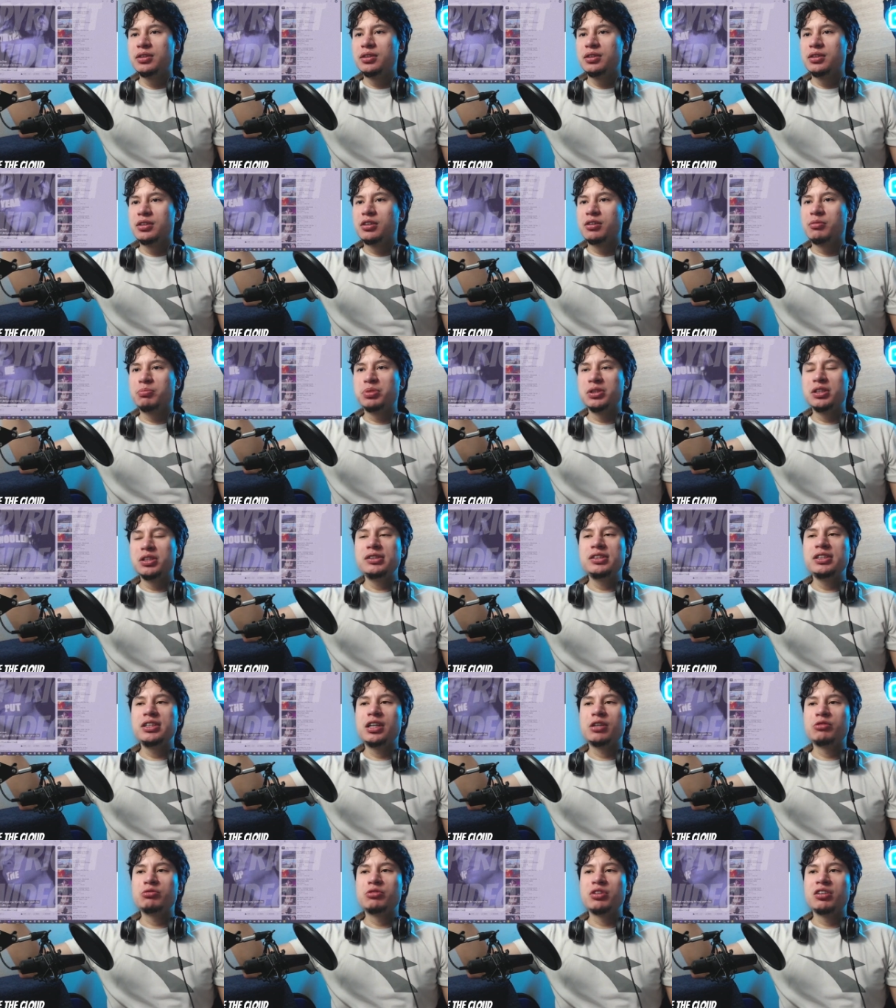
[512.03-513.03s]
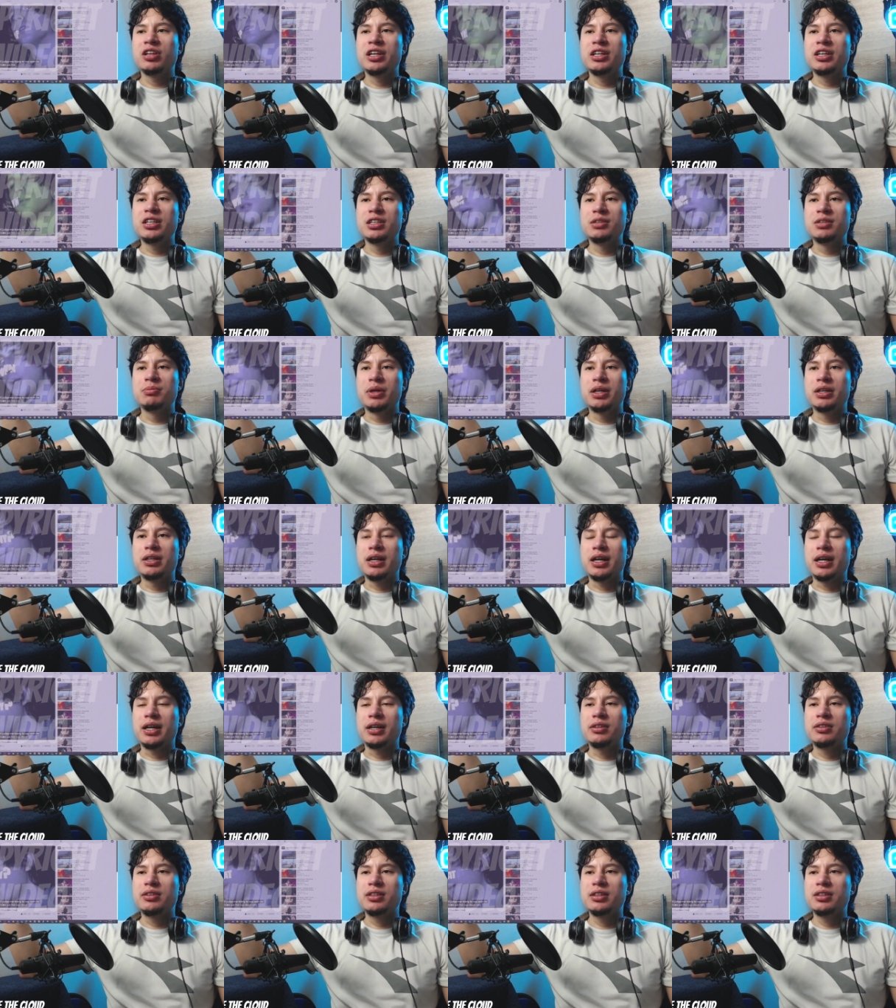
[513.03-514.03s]
completely unrelated but
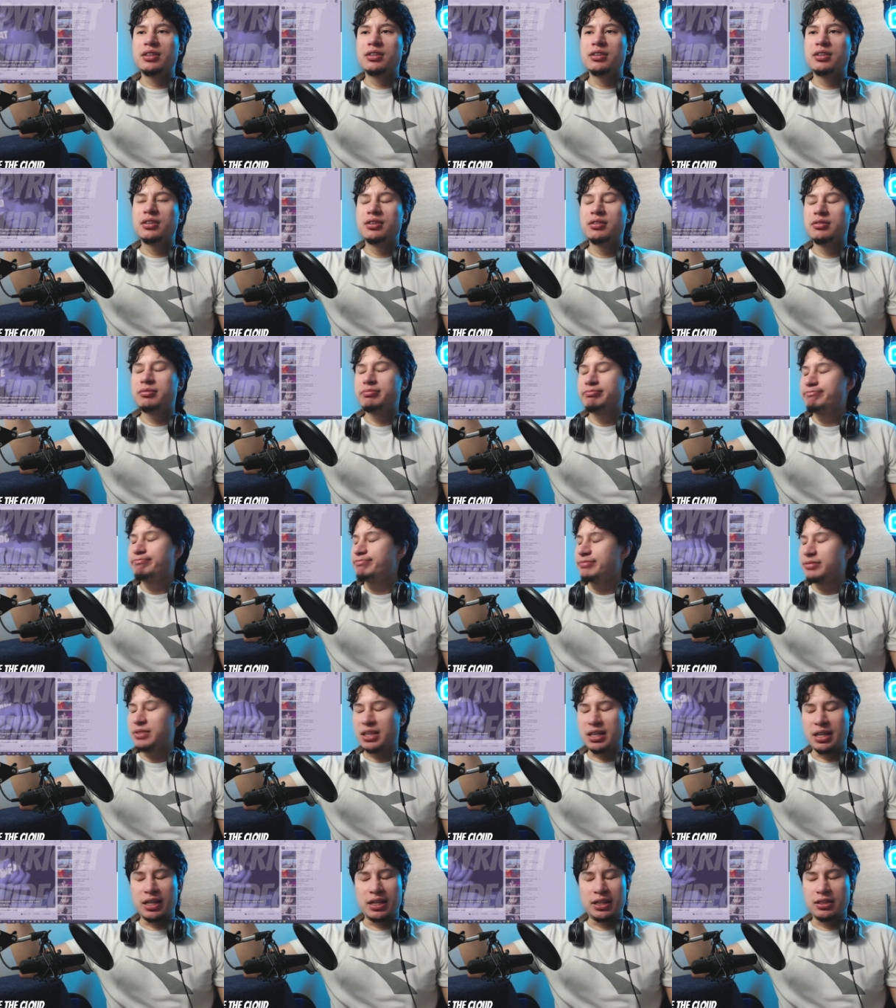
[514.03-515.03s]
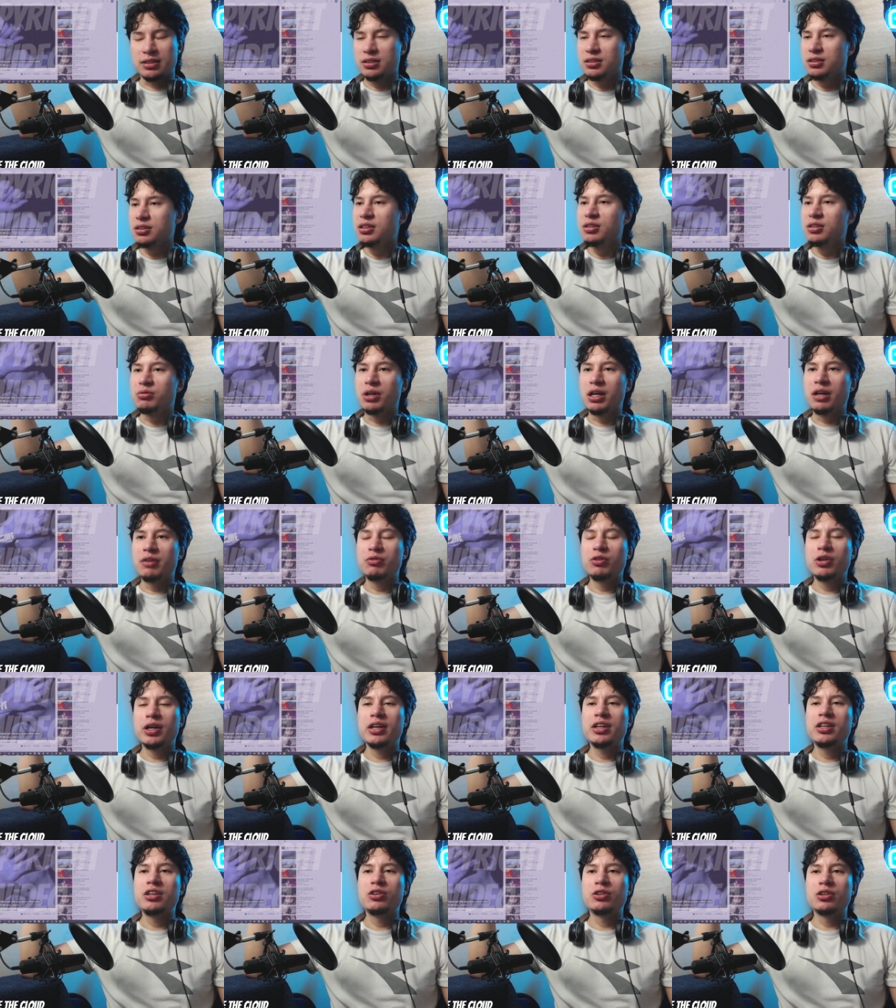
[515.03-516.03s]
i think whenever
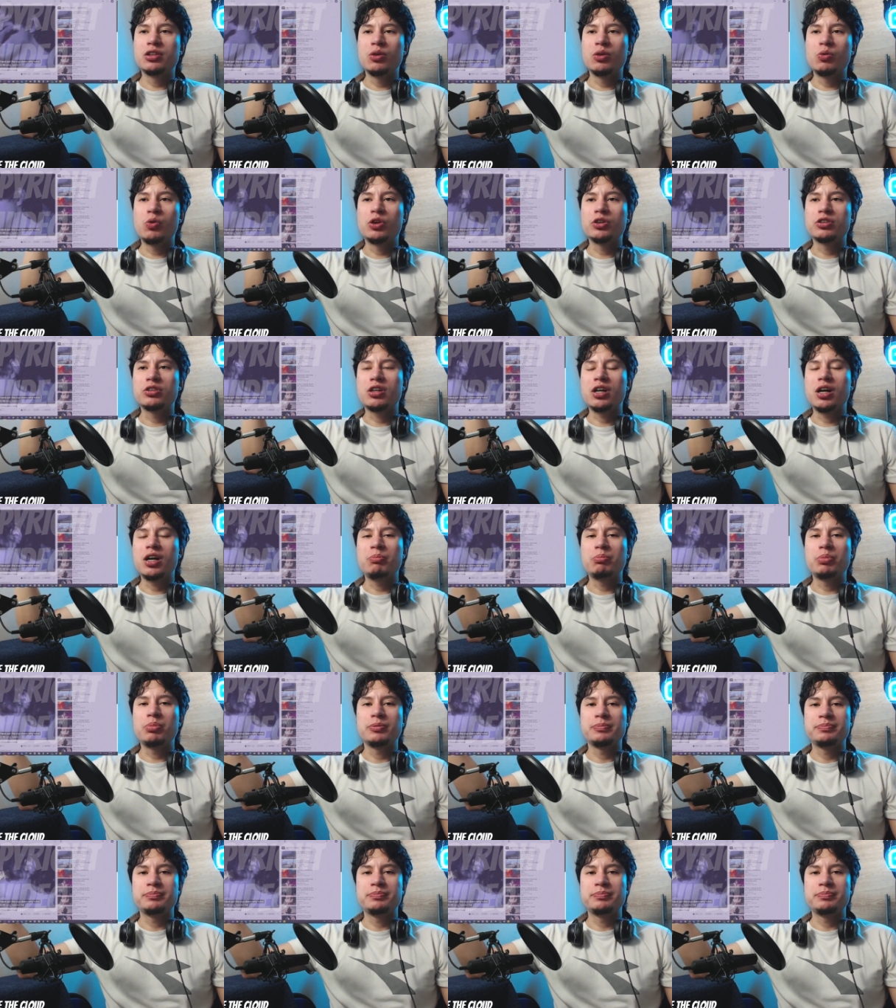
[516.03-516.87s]
i hear the word cup